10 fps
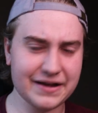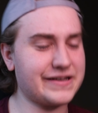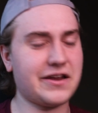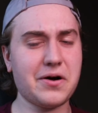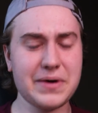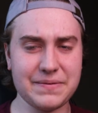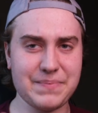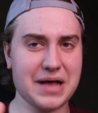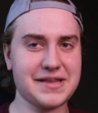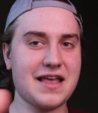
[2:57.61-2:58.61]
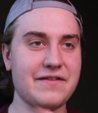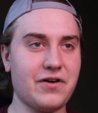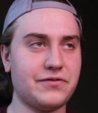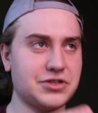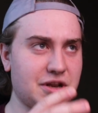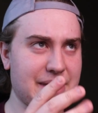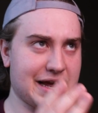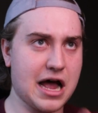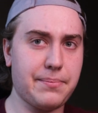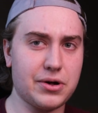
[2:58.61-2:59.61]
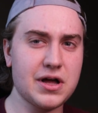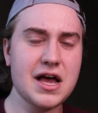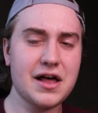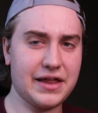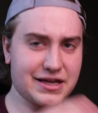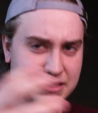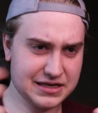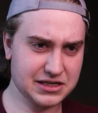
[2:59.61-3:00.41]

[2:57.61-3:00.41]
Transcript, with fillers: because I know in Paldea Evolved there's going to be a couple, like the